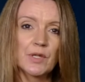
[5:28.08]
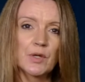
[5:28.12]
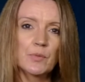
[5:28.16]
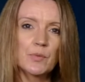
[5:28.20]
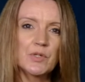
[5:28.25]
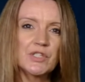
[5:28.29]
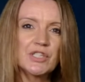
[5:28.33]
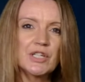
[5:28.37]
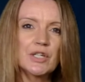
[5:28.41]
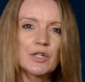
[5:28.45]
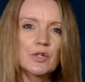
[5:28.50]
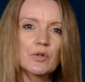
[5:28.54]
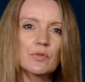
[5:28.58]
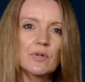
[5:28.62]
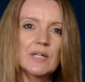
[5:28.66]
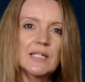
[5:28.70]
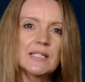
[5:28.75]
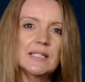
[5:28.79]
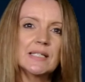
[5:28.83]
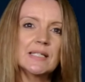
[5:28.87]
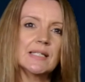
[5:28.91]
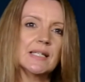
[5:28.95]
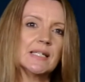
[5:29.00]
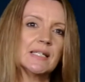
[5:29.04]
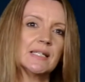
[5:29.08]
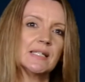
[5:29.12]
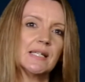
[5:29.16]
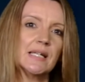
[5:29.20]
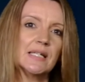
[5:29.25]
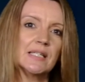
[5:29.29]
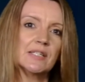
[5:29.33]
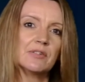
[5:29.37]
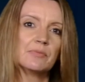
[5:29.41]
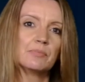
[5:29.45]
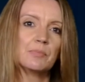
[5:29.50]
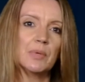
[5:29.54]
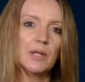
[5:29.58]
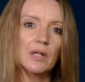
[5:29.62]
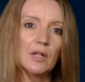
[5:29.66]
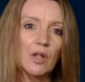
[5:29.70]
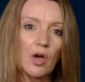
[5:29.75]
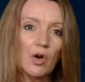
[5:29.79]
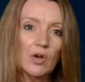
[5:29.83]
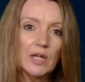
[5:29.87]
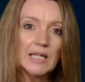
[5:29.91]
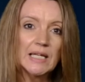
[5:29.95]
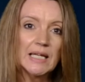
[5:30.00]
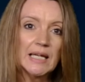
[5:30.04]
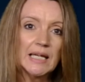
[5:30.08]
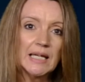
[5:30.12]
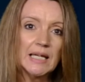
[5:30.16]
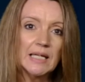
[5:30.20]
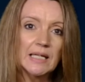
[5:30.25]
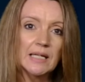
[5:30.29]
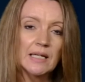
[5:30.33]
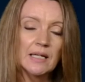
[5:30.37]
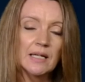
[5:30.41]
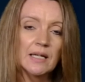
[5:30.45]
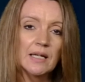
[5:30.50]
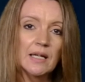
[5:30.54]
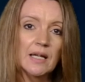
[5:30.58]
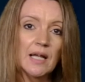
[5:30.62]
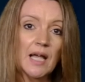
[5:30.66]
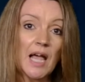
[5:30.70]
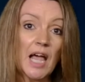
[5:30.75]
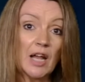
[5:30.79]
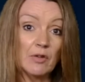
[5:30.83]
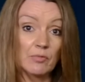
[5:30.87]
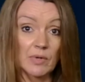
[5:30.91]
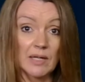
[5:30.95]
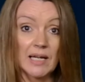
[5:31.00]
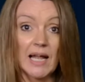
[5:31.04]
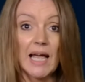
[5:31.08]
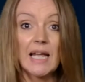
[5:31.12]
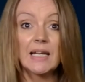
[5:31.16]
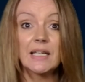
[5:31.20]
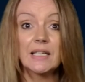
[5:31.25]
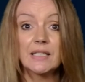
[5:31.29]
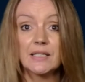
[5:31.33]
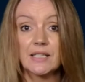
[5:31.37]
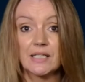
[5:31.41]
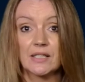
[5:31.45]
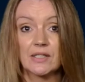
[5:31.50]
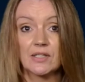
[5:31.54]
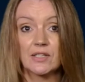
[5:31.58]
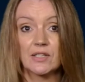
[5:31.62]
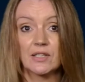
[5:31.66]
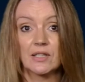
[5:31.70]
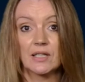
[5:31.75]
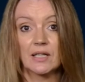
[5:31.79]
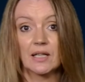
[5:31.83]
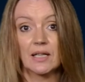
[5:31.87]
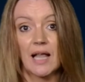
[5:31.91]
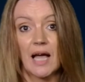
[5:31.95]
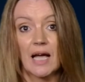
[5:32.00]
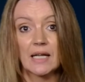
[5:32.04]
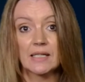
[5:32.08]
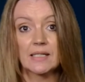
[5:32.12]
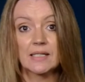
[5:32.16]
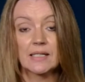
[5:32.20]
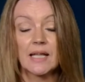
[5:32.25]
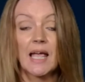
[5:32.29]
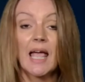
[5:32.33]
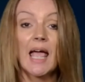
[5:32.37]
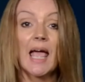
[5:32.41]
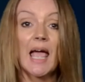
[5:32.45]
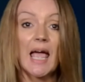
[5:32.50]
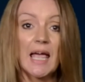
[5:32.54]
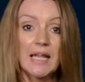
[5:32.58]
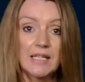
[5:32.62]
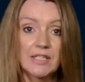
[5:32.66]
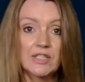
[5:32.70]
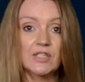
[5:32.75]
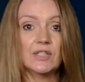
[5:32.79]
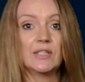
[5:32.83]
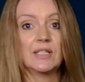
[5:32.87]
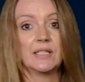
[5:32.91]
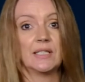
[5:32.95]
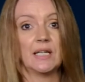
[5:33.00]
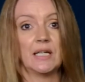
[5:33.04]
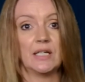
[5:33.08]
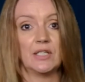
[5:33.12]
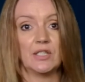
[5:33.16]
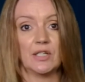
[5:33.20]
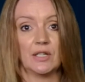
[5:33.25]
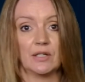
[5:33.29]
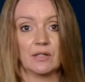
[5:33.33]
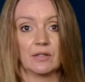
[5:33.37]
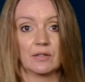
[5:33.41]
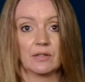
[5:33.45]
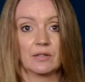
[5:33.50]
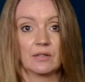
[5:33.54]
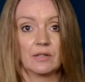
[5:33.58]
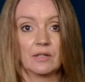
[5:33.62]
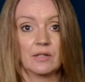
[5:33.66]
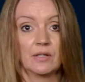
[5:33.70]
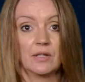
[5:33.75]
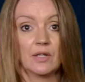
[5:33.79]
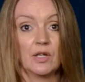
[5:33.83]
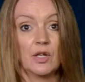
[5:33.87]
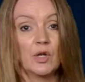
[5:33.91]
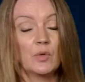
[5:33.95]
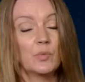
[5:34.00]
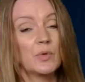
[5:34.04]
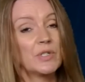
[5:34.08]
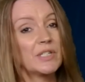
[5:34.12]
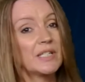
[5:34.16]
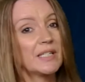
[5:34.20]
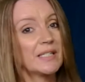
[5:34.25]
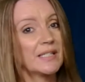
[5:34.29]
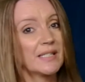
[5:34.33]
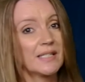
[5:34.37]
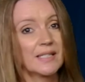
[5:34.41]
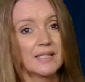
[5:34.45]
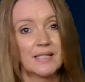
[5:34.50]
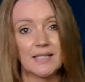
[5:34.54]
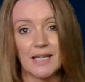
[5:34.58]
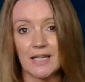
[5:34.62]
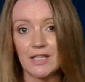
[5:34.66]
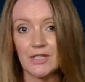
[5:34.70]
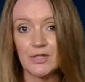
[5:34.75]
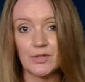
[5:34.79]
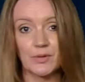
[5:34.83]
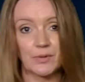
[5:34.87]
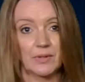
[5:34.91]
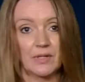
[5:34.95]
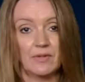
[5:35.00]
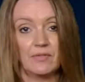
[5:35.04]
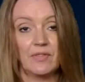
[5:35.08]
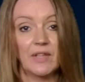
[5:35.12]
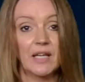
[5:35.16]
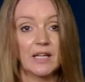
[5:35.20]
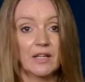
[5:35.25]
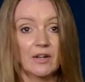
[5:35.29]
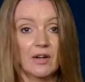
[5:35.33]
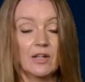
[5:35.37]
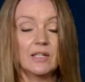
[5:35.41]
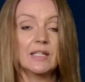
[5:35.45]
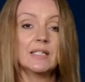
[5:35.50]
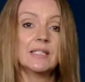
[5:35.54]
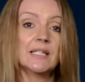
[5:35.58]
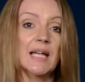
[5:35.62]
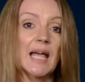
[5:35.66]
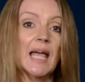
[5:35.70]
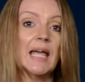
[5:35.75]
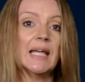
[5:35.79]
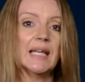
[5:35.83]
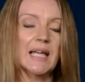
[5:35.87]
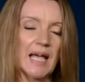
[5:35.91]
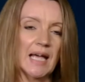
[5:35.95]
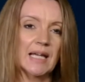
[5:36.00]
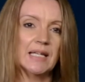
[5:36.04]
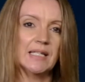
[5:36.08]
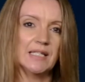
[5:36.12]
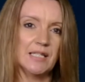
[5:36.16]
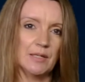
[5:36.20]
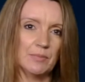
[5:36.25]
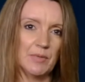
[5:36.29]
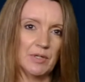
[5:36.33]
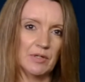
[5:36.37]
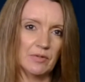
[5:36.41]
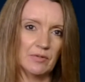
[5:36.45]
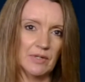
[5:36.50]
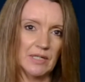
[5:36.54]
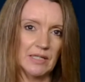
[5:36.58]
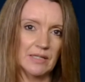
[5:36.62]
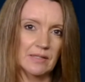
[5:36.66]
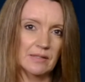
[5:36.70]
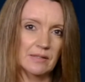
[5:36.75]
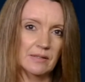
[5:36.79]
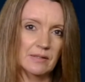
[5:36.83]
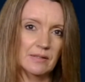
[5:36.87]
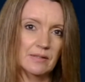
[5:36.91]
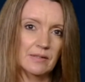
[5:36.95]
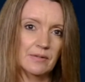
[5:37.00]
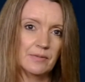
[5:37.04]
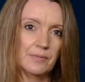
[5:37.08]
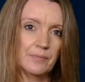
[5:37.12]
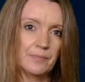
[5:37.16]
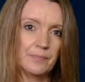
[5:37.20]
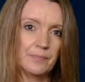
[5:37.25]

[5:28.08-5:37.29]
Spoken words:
which increases their sense of belonging in and relatedness to the class and to the teacher, which is essential if they're going to take academic risks.